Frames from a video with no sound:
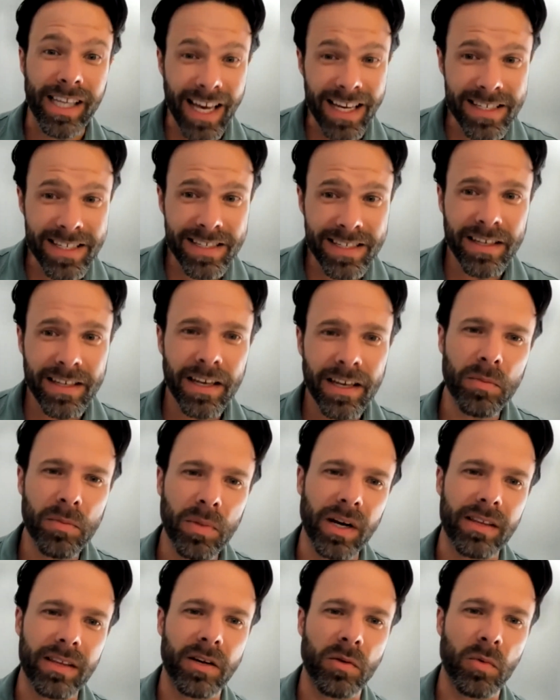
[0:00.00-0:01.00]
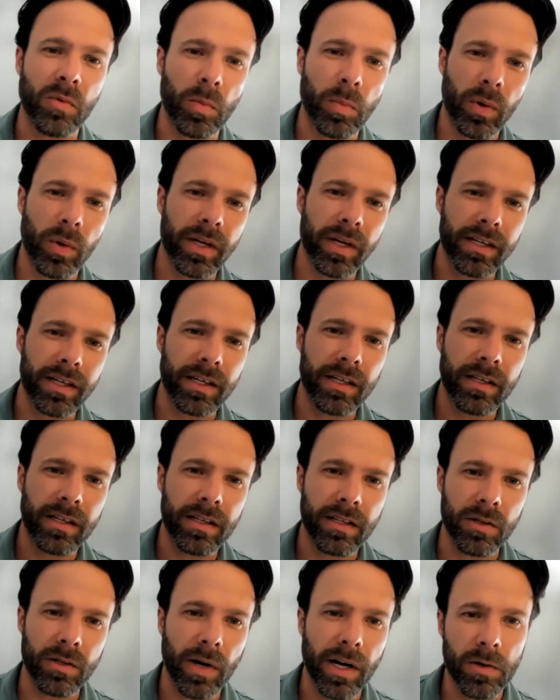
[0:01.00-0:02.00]
Yes, but I think we're pointed
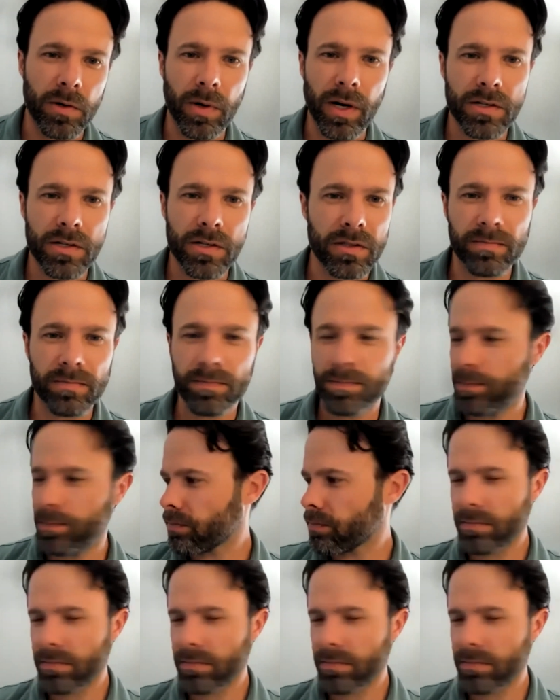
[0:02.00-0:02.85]
in the right direction.